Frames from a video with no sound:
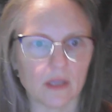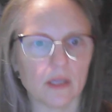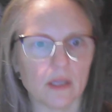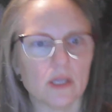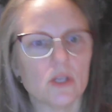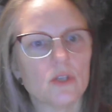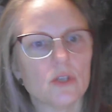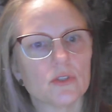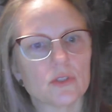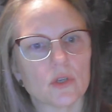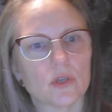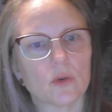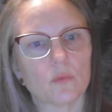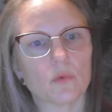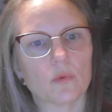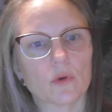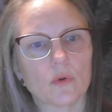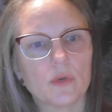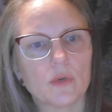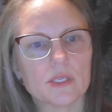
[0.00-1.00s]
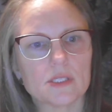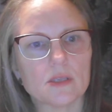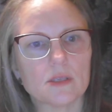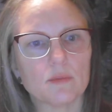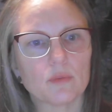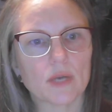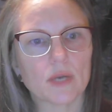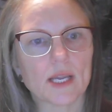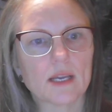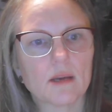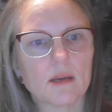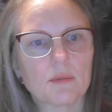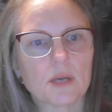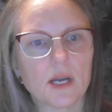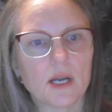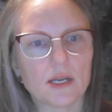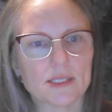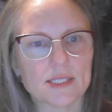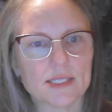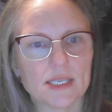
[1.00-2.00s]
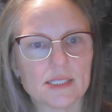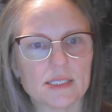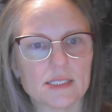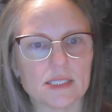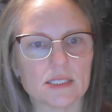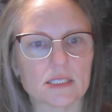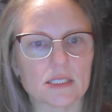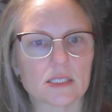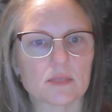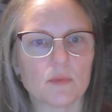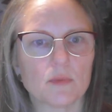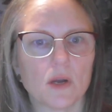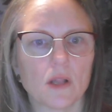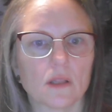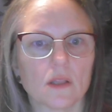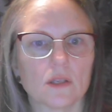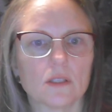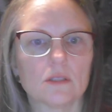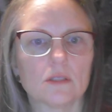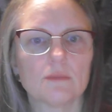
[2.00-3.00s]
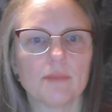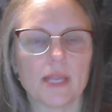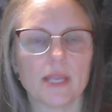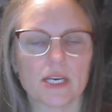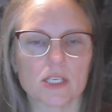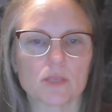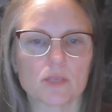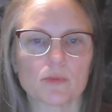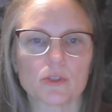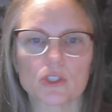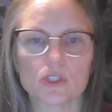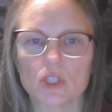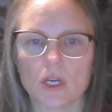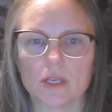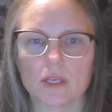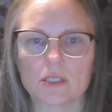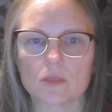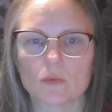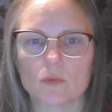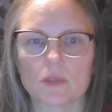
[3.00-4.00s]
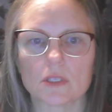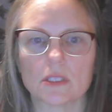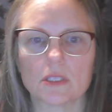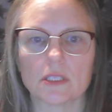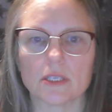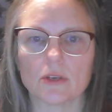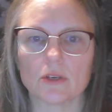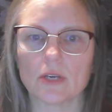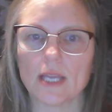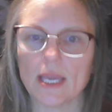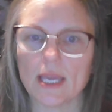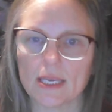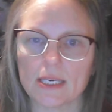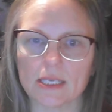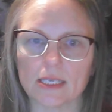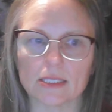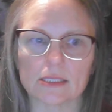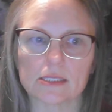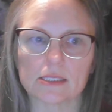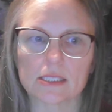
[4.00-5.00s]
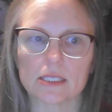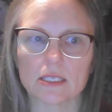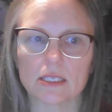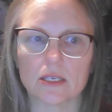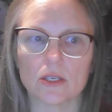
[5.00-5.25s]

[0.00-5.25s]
So we're going to break up content into smaller, manageable chunks with clear headings.